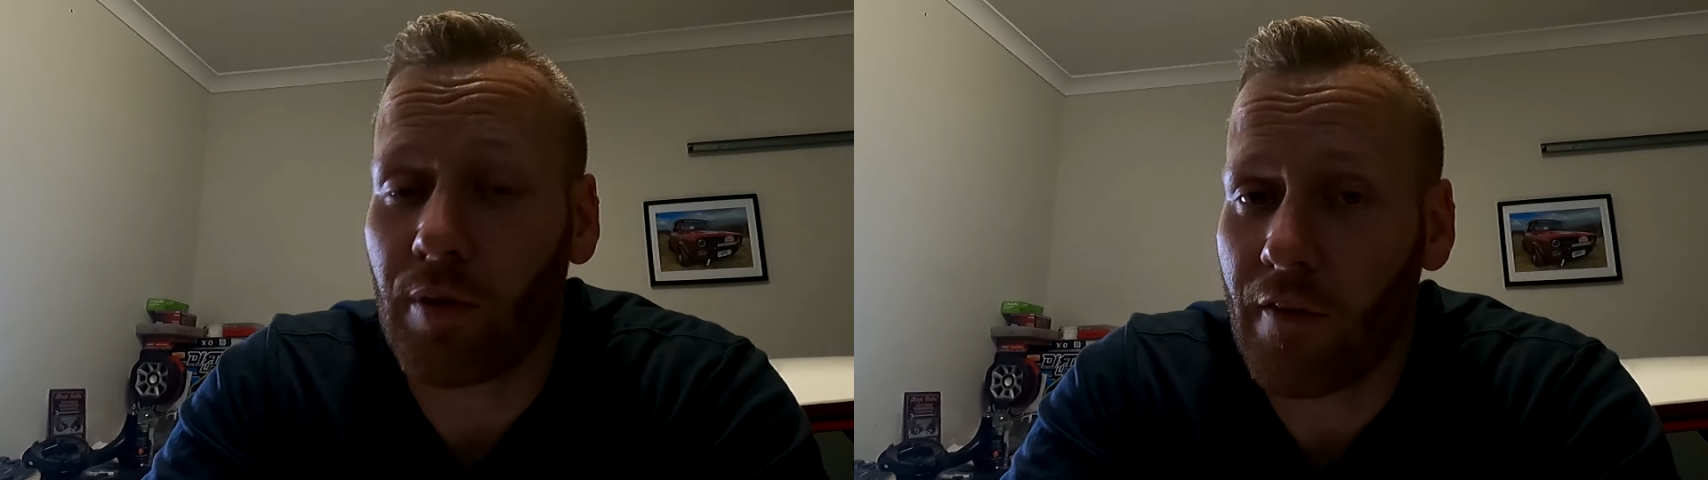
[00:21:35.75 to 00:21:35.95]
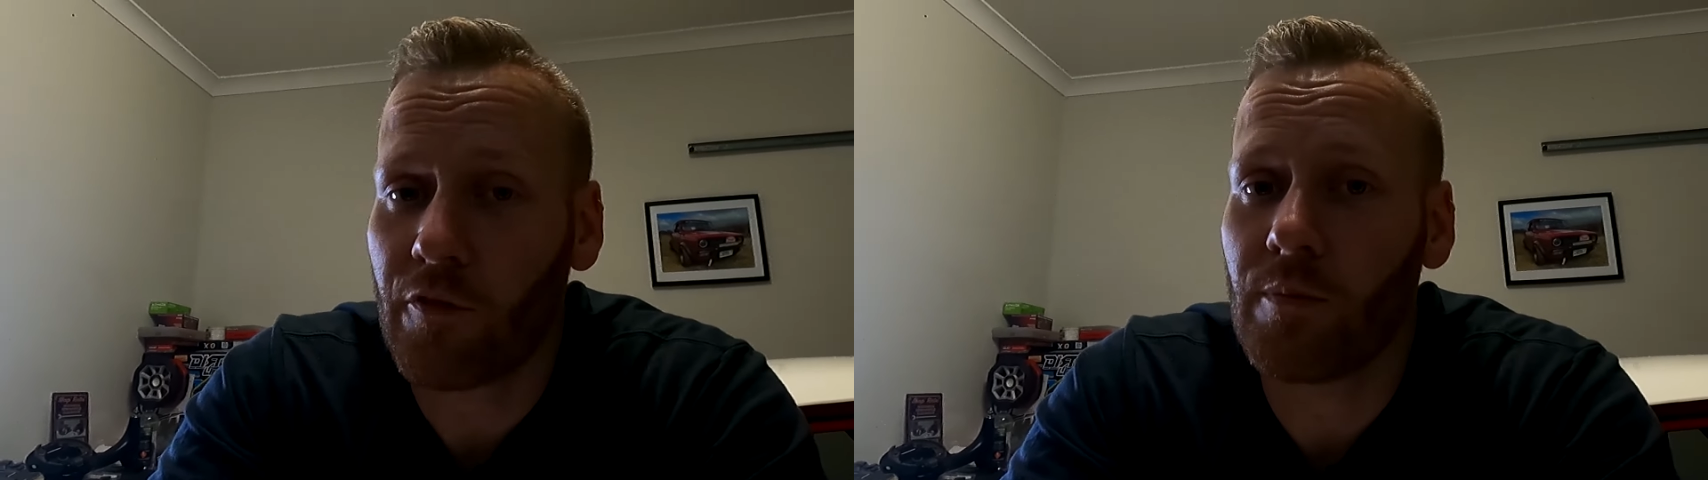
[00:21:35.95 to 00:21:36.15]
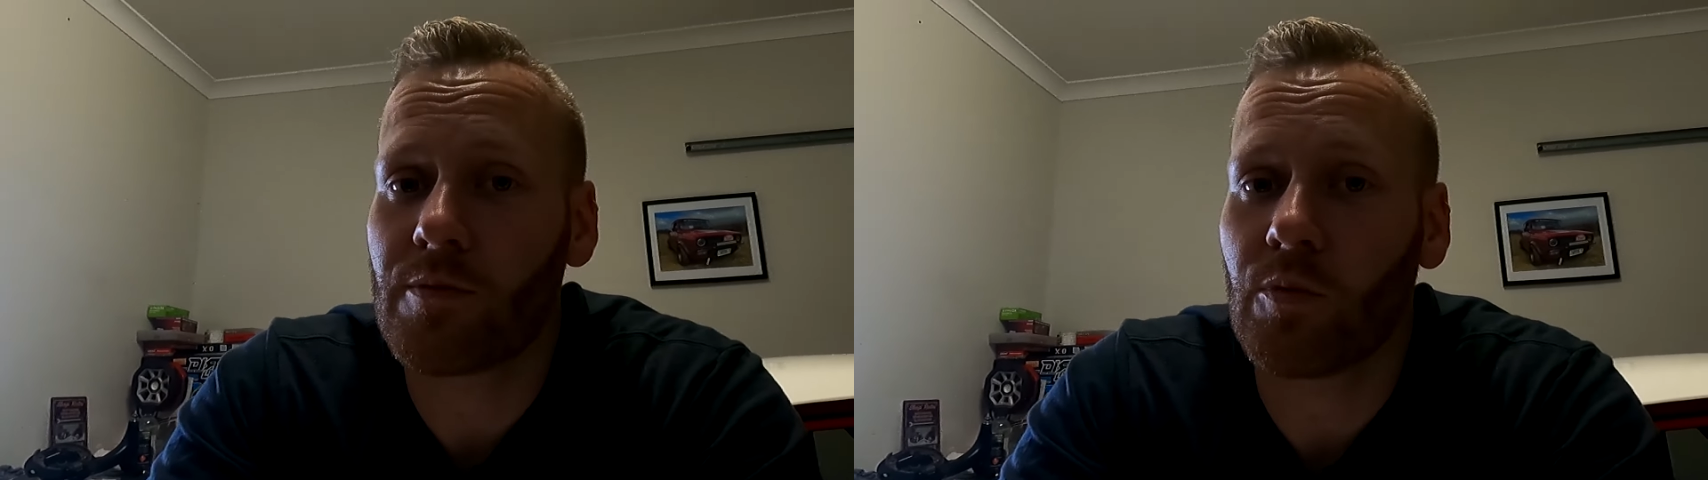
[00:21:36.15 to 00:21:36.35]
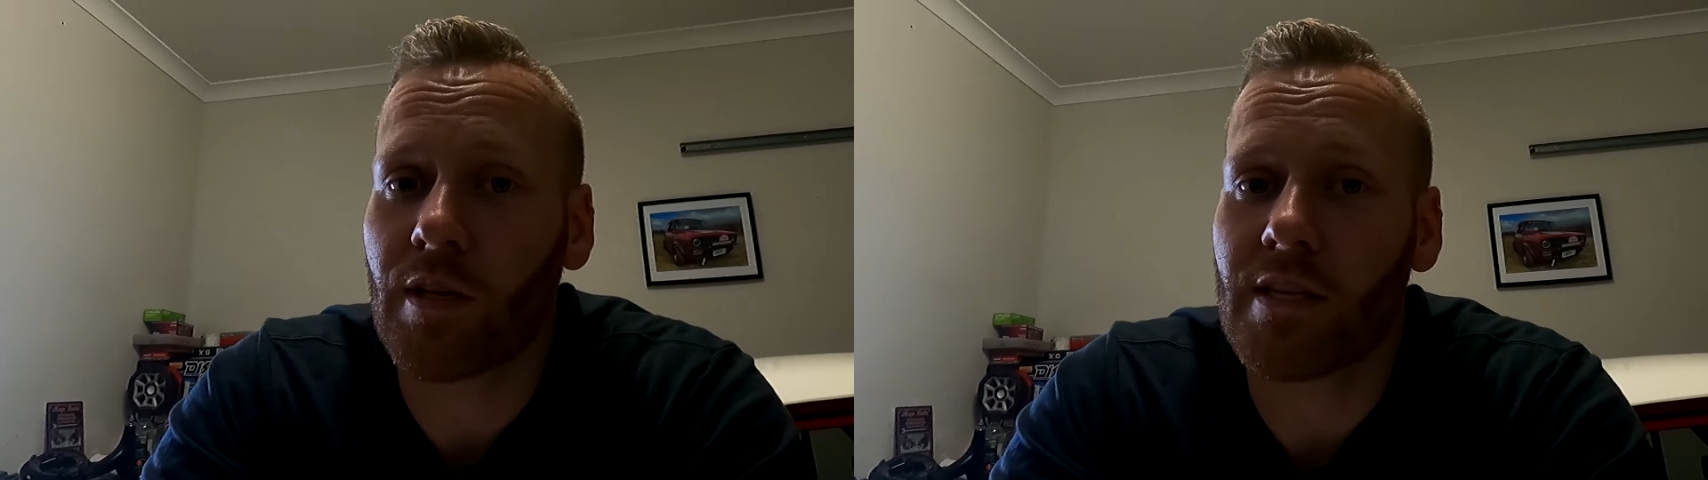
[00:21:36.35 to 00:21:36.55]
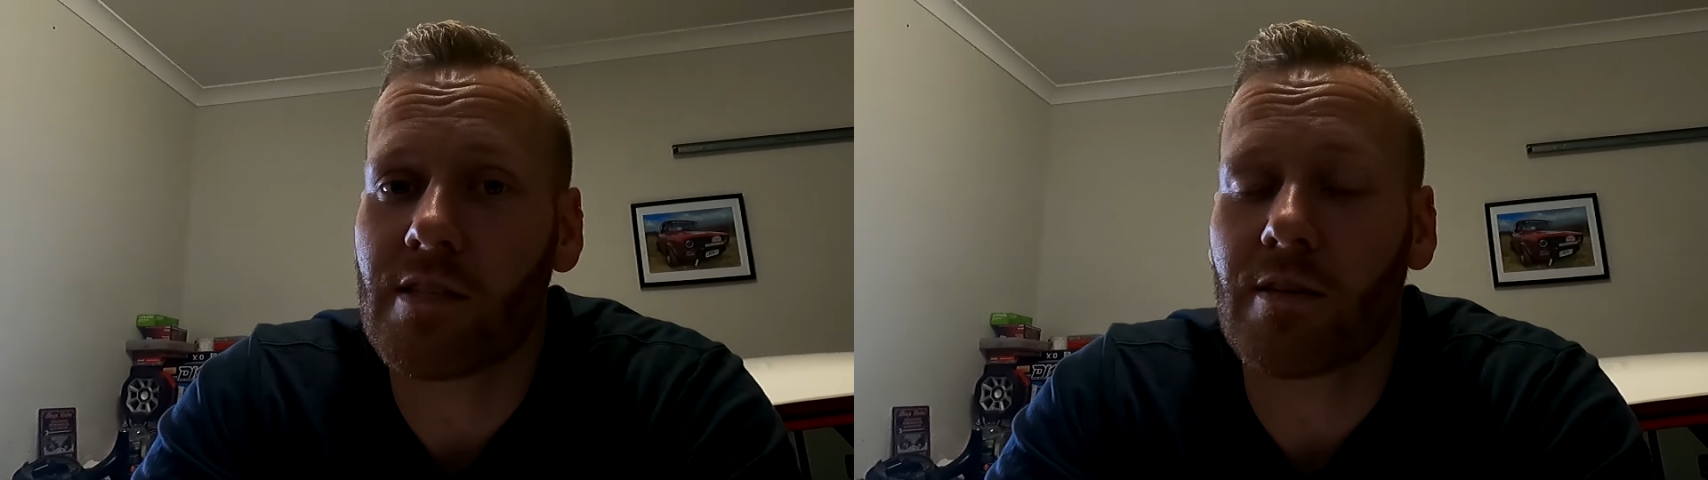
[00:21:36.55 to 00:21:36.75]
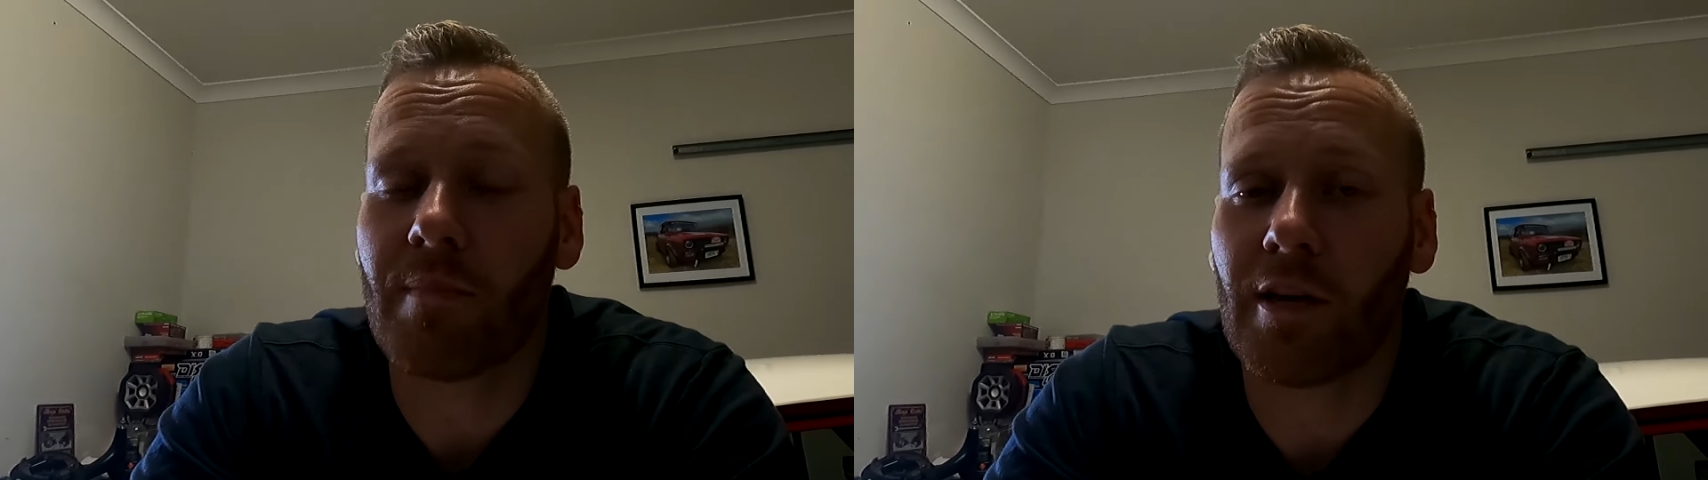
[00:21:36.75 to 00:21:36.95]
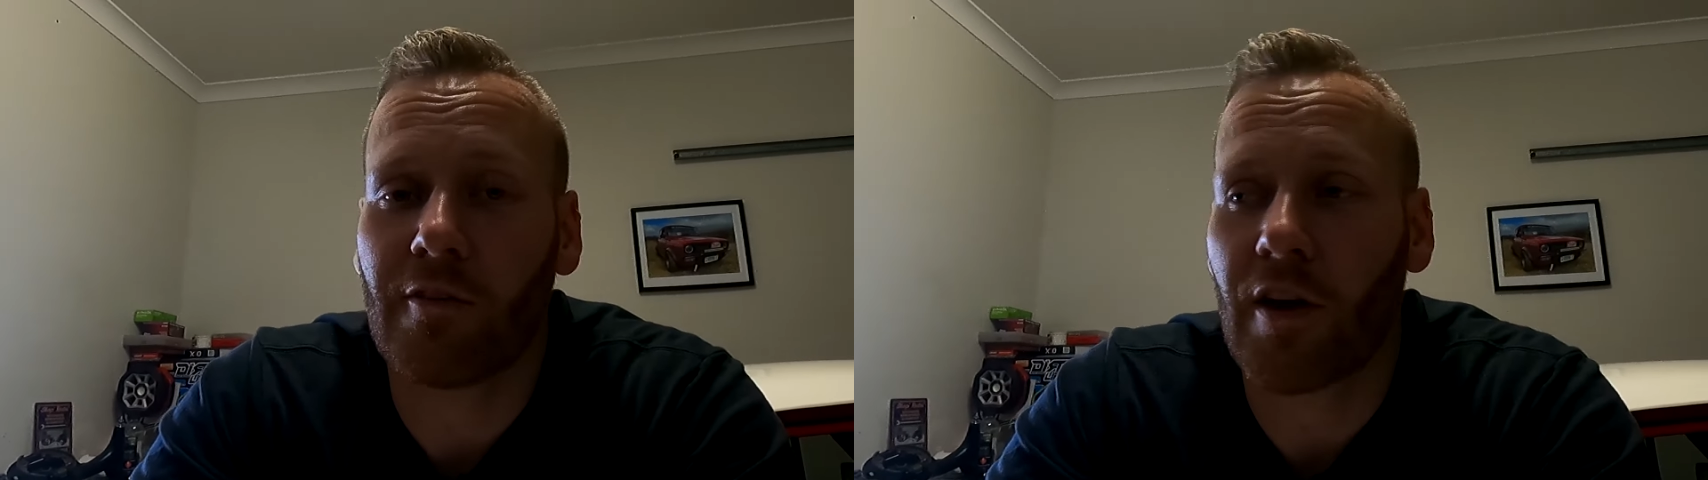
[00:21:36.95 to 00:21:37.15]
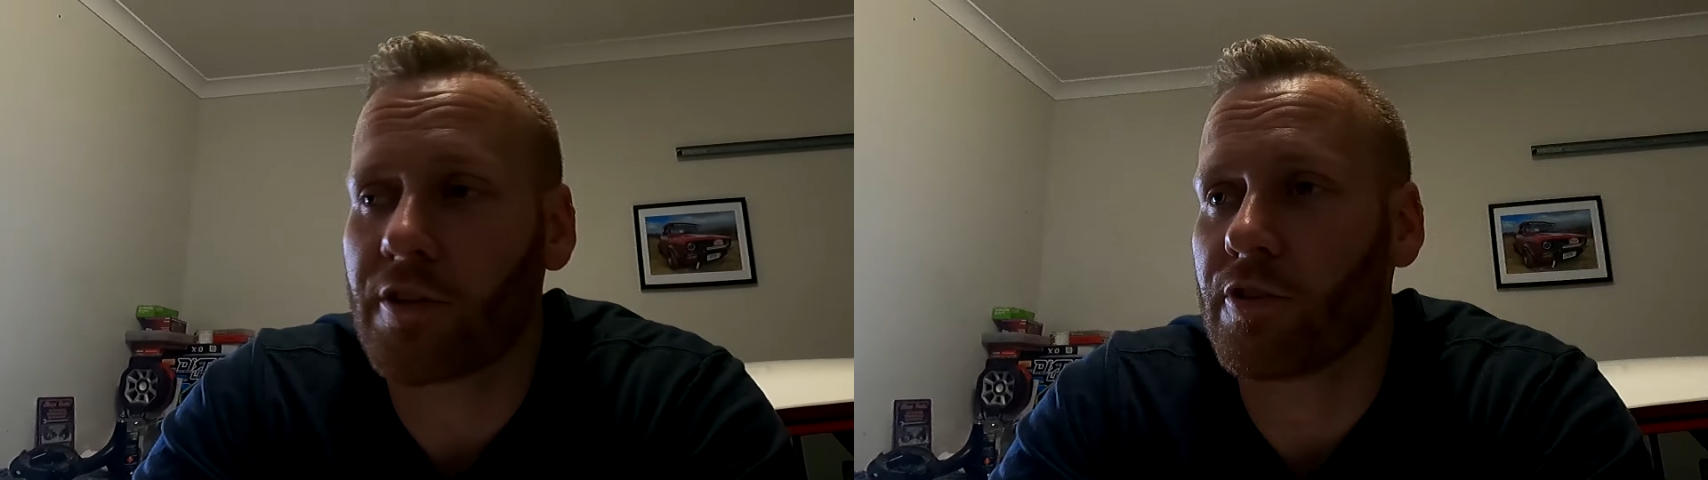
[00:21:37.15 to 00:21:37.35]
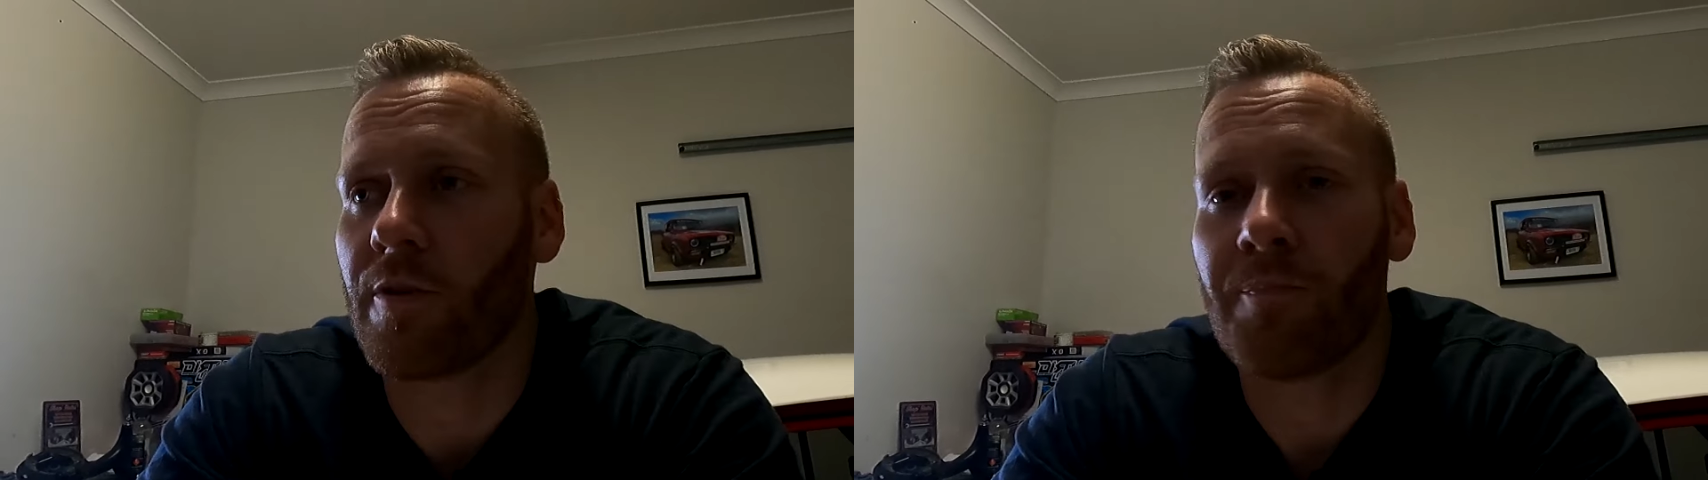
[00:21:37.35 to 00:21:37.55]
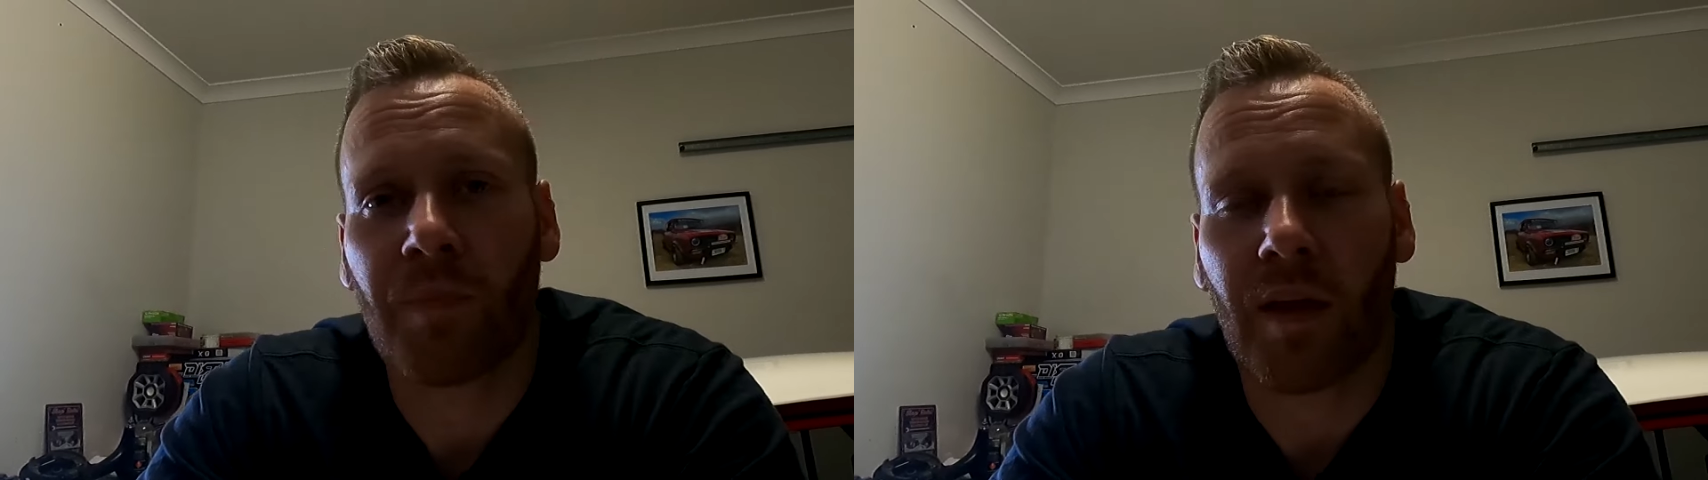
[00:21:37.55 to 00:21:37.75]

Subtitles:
platforms than what it is to manufacture